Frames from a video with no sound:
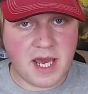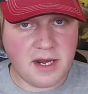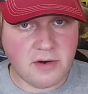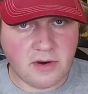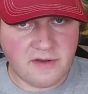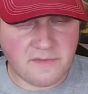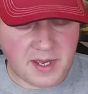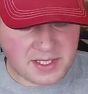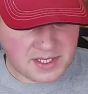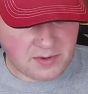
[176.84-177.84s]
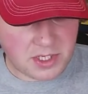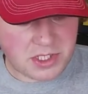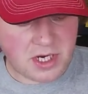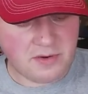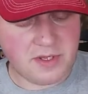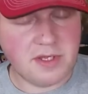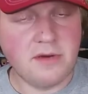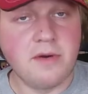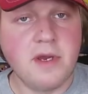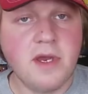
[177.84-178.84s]
category of baits I want to share with
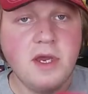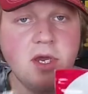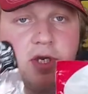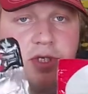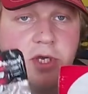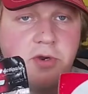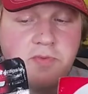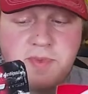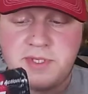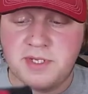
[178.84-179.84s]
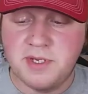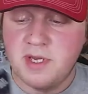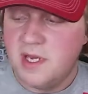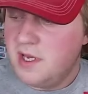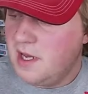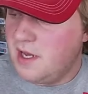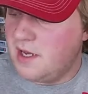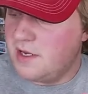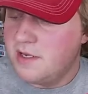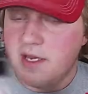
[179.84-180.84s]
you. Tubes.
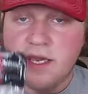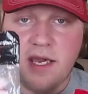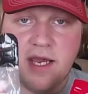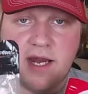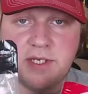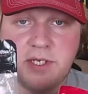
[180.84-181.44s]
You got a